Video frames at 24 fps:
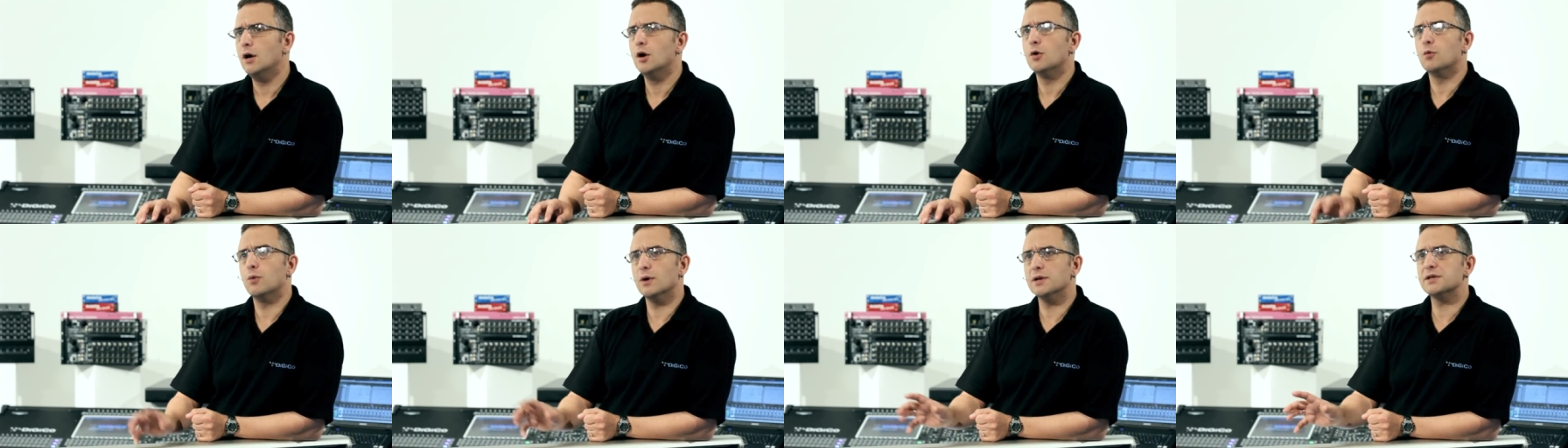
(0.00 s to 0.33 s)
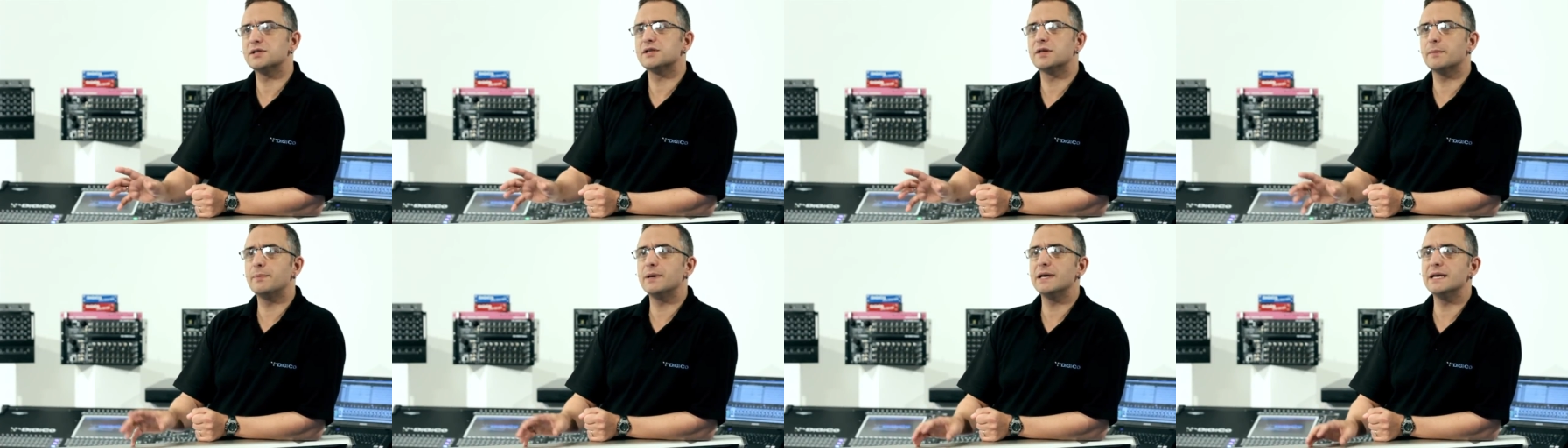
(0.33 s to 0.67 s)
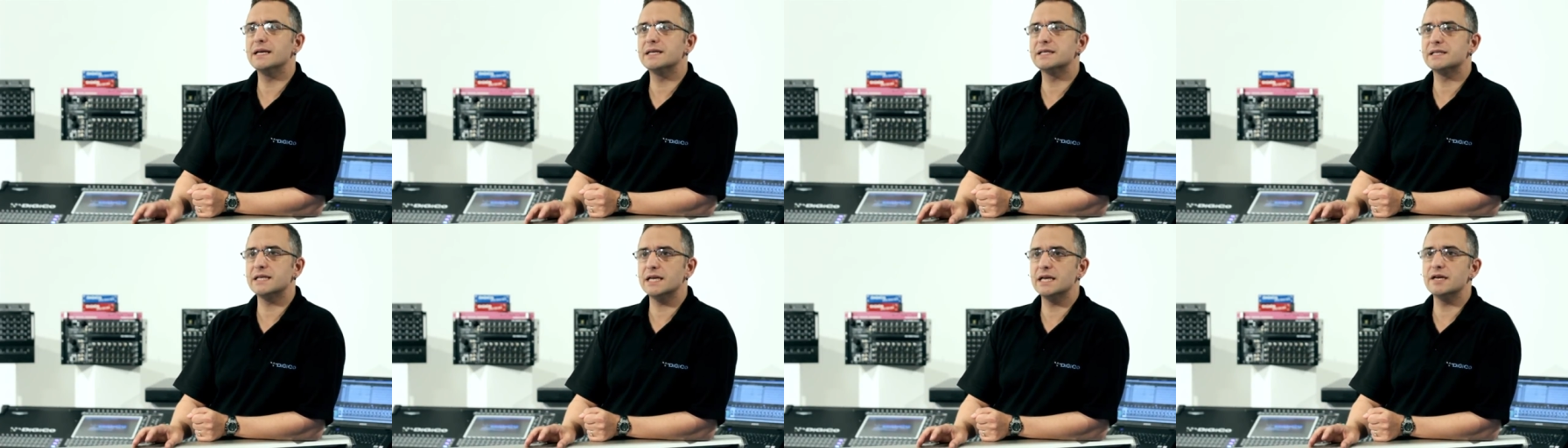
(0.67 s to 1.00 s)
Once the
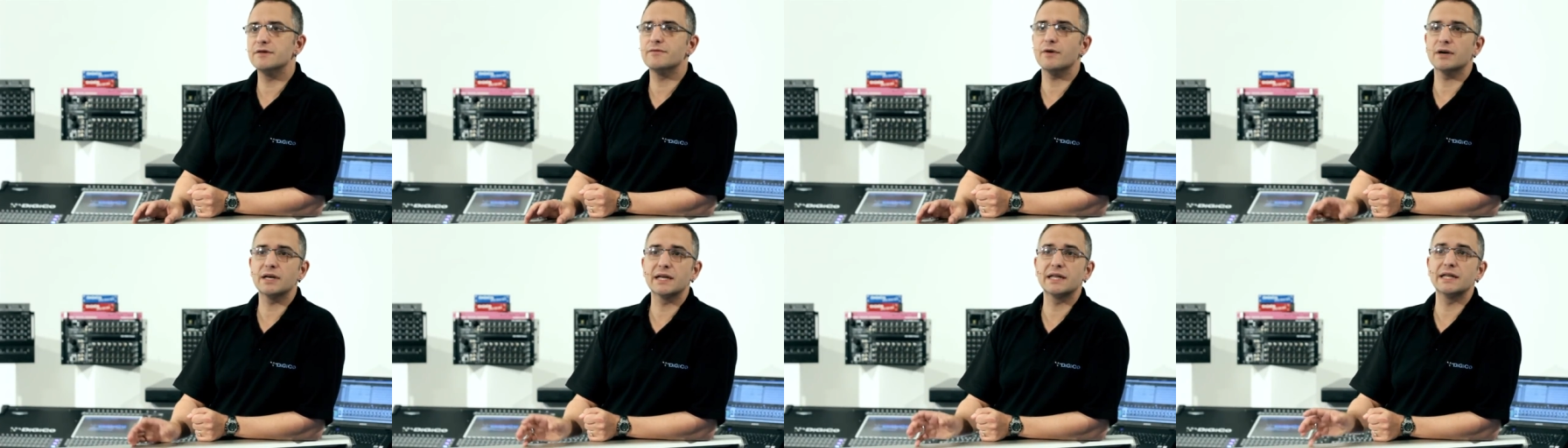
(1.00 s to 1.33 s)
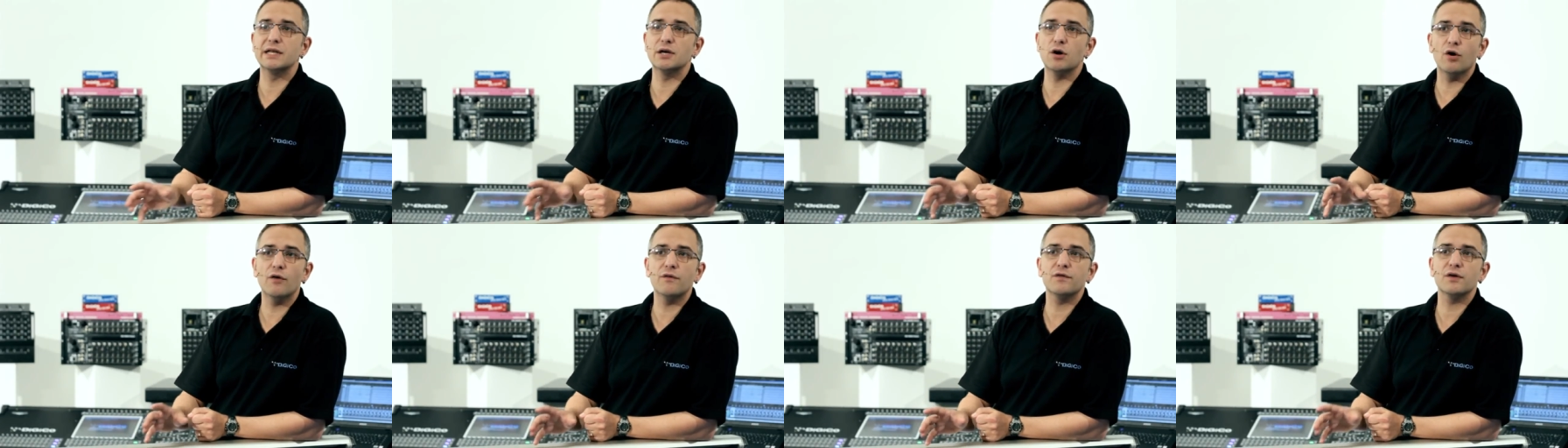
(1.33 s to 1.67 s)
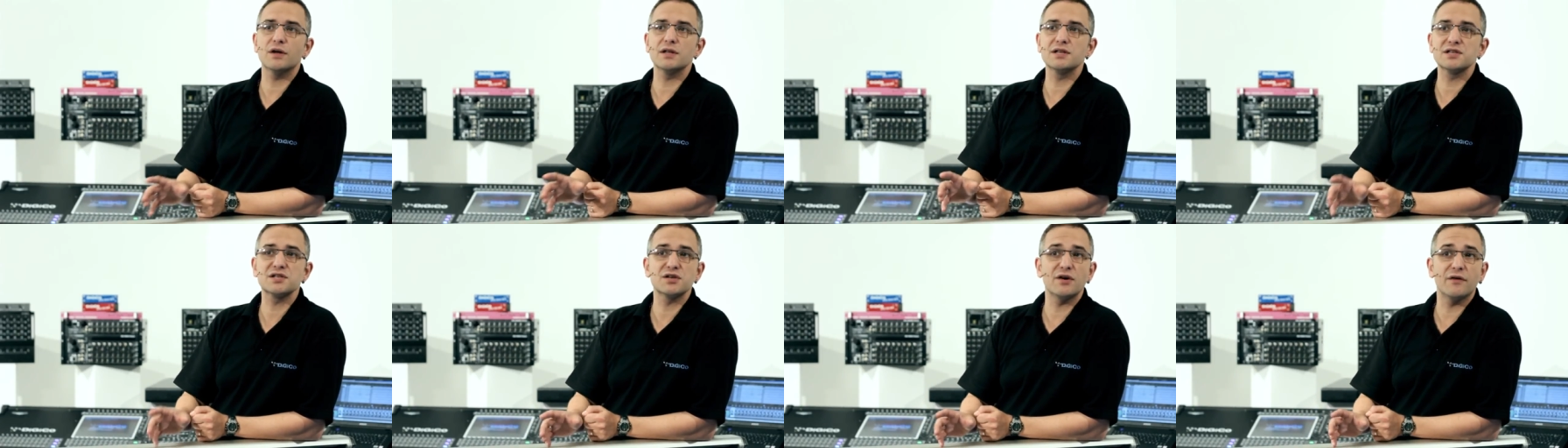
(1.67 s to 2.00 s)
PC running the
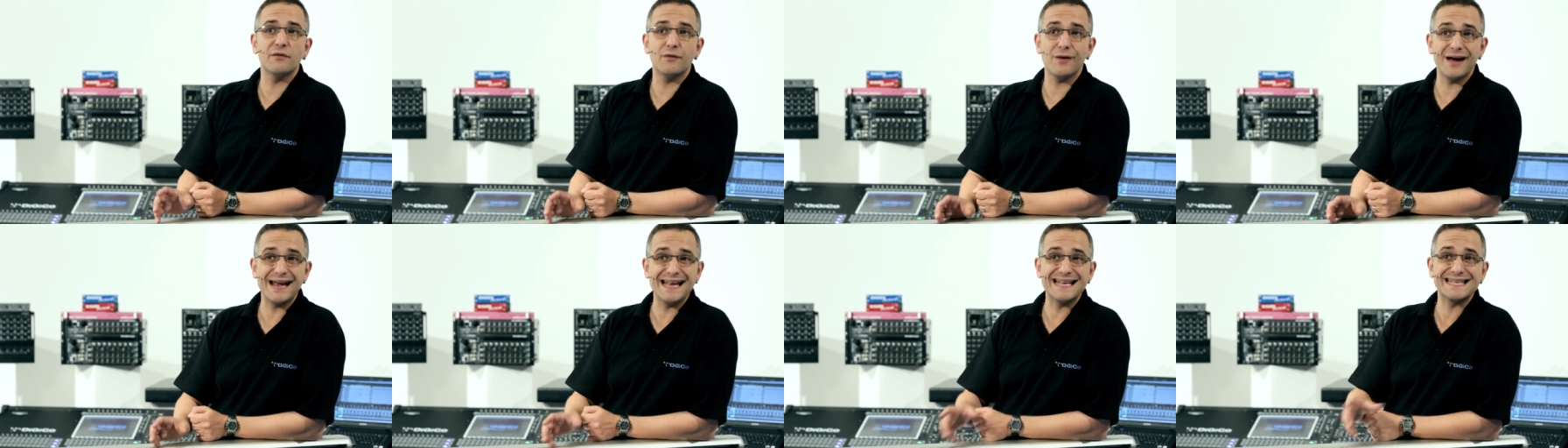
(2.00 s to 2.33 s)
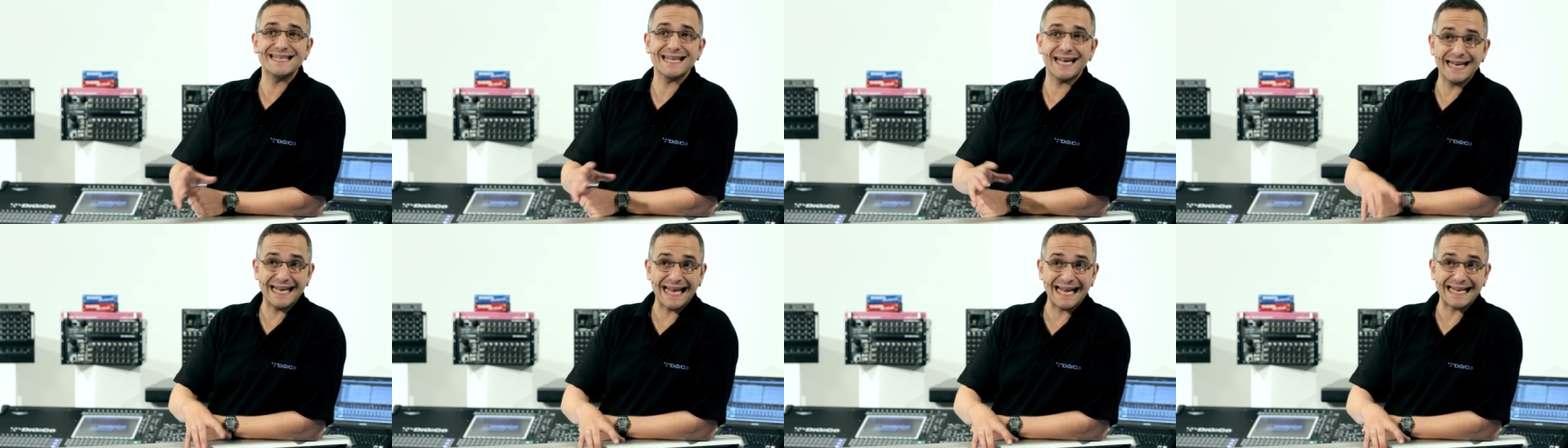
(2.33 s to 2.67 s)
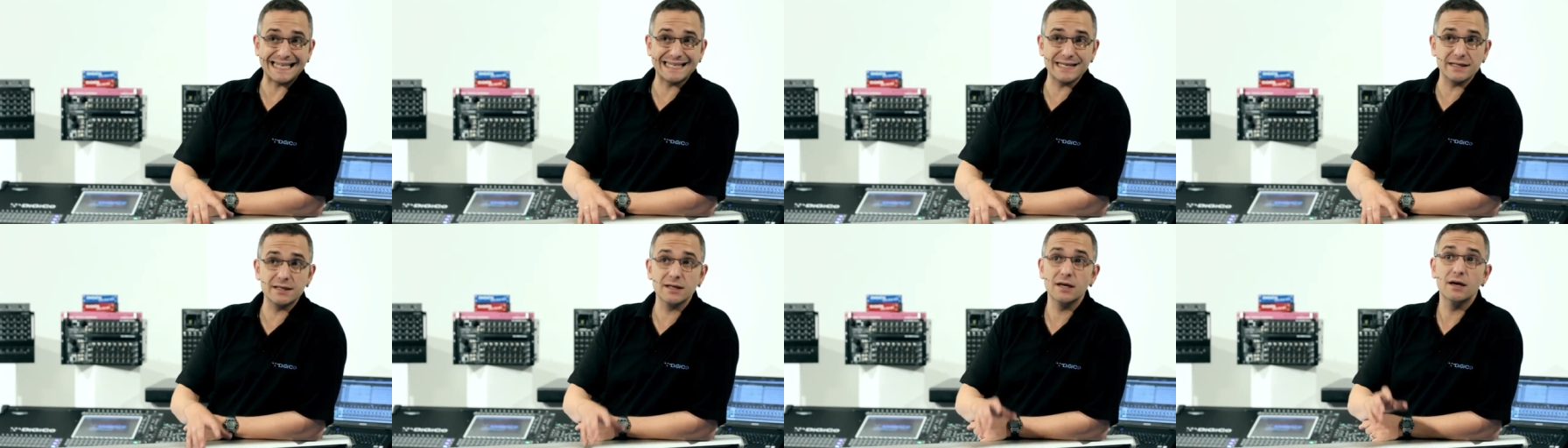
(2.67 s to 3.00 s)
offline software is connected